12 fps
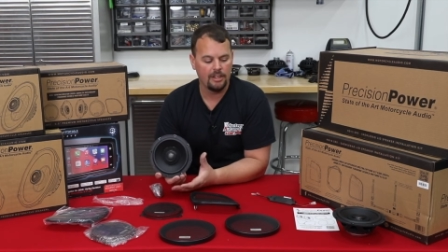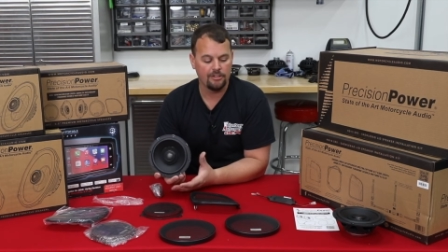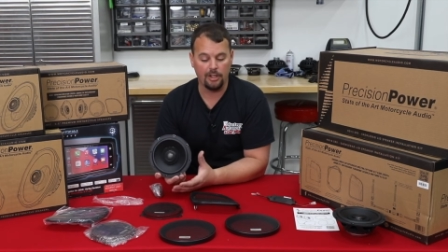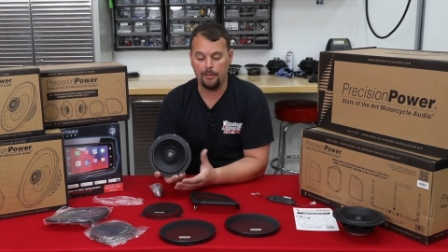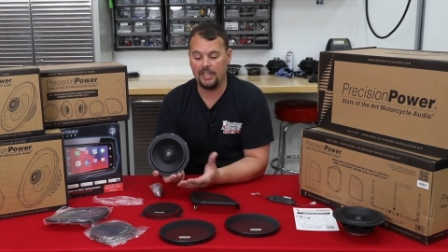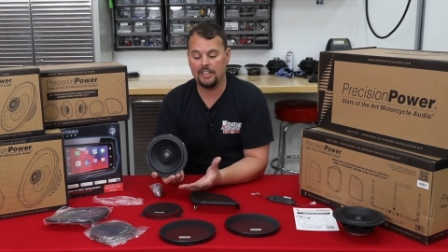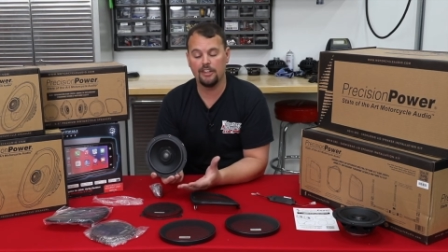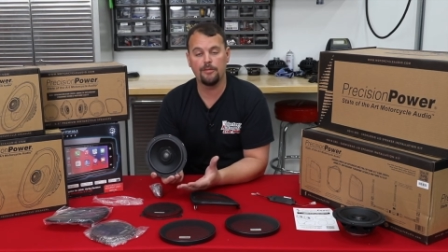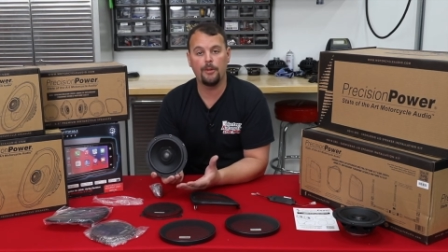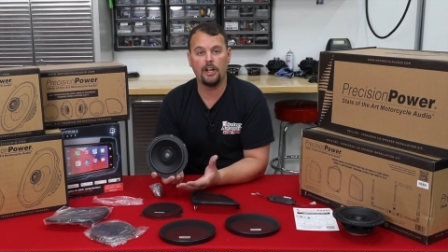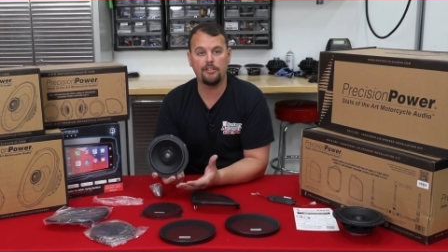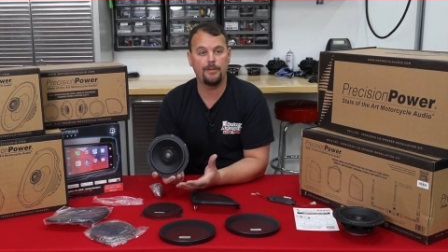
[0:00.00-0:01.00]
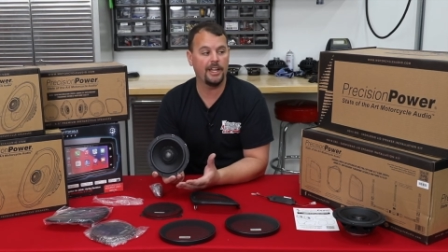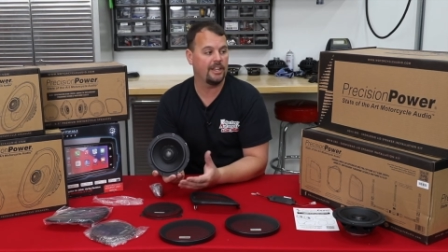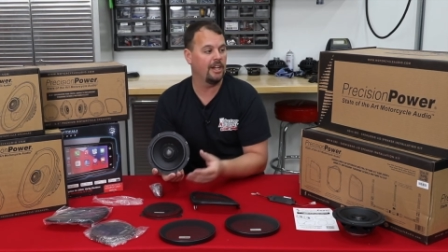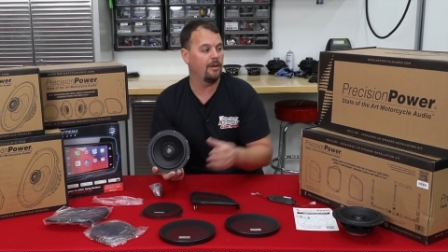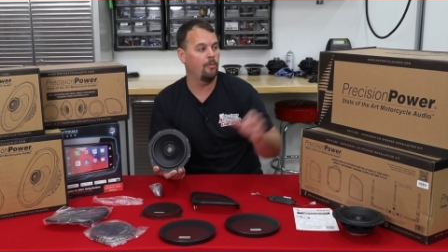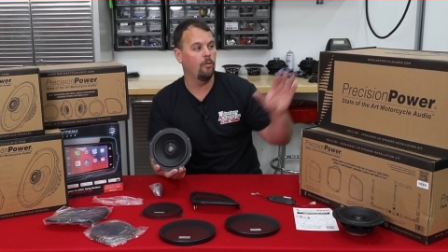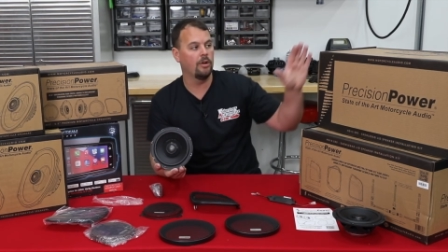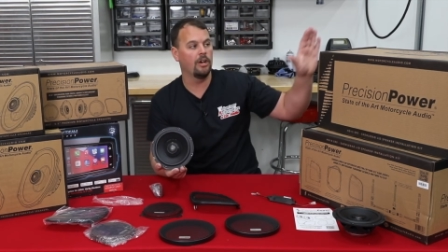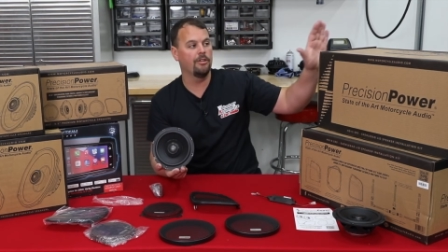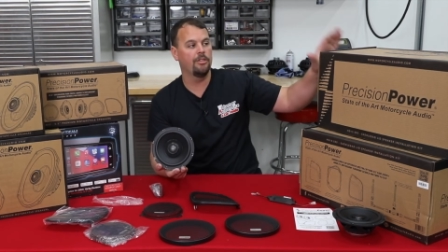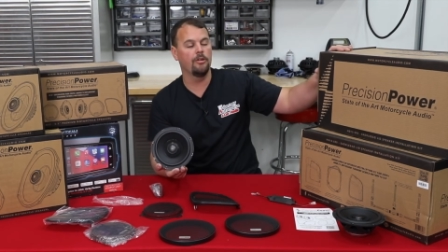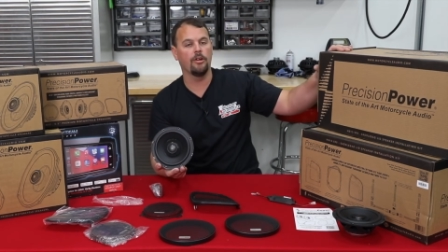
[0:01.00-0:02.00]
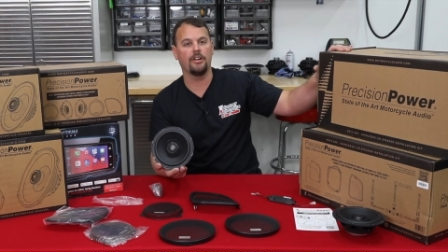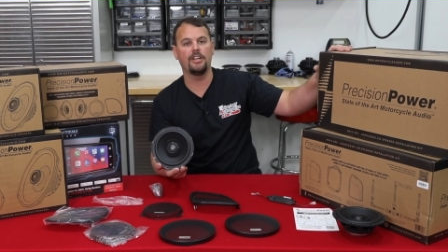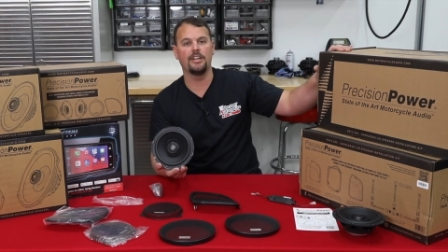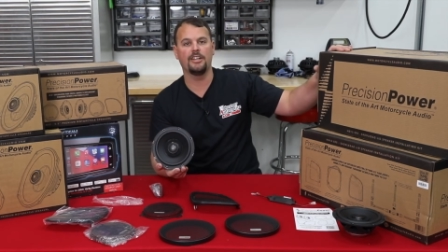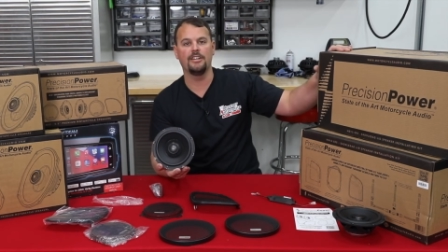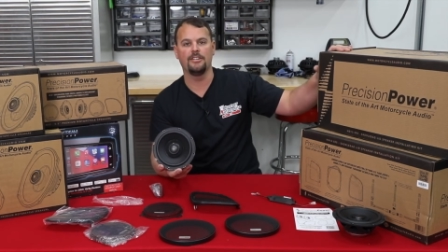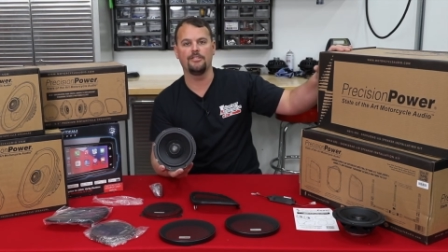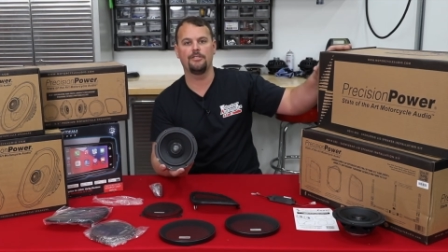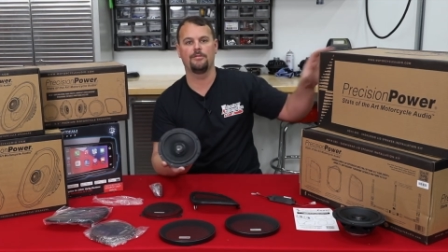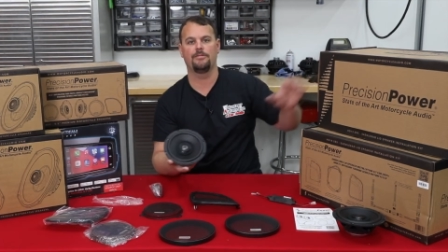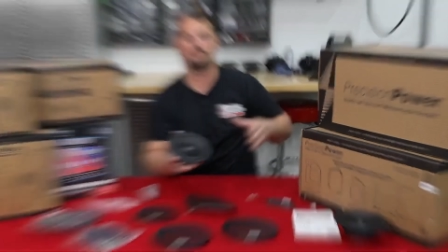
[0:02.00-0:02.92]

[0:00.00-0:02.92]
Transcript: So let me get this box back up. We'll go through our cut kits.